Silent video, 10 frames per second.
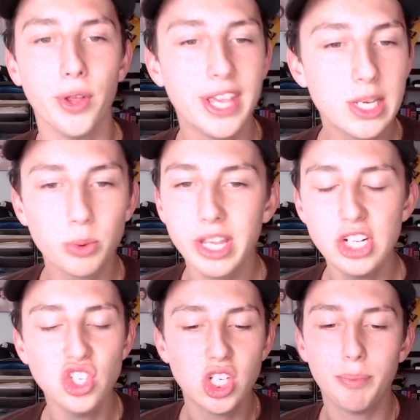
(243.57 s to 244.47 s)
His
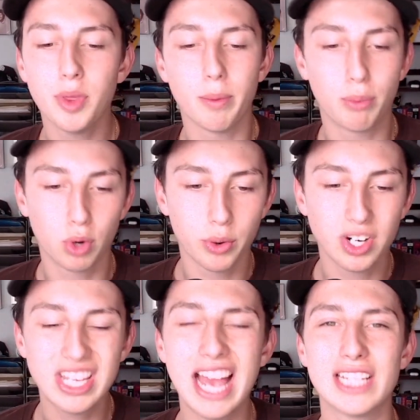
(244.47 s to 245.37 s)
relationship with the
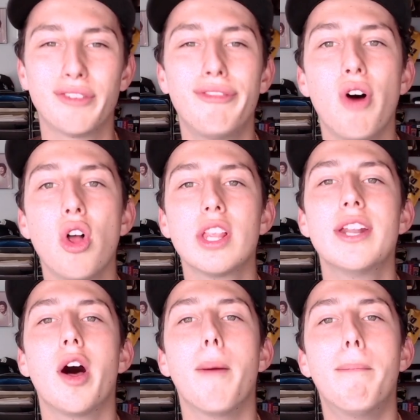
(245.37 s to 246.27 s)
Brewers has fallen
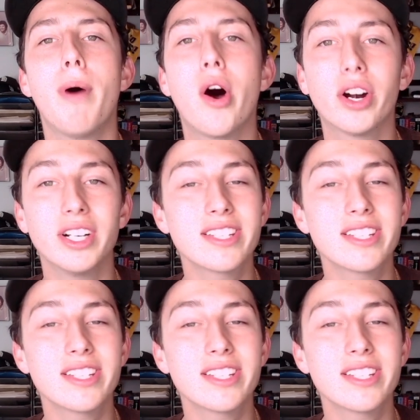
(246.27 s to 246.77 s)
apart,